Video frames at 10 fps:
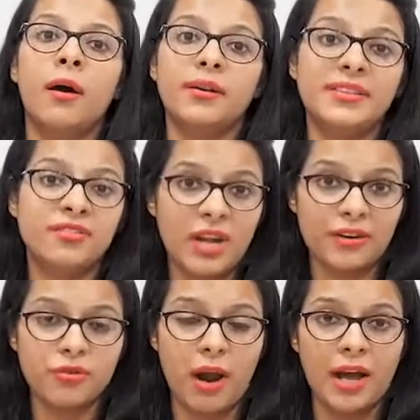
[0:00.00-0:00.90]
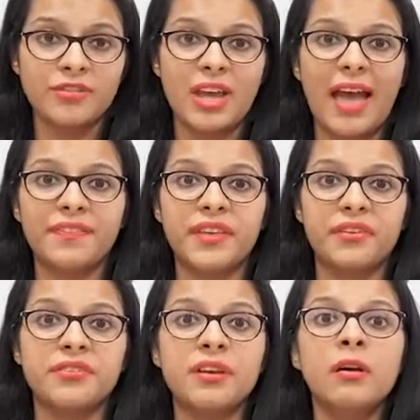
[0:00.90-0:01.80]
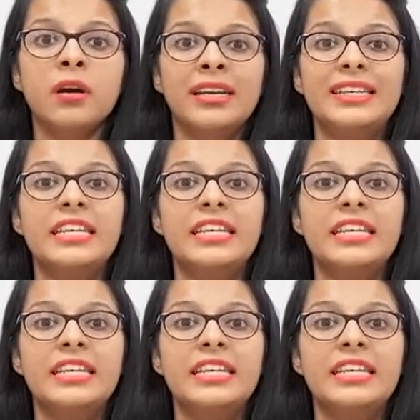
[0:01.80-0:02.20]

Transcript: Nataraj, and there is a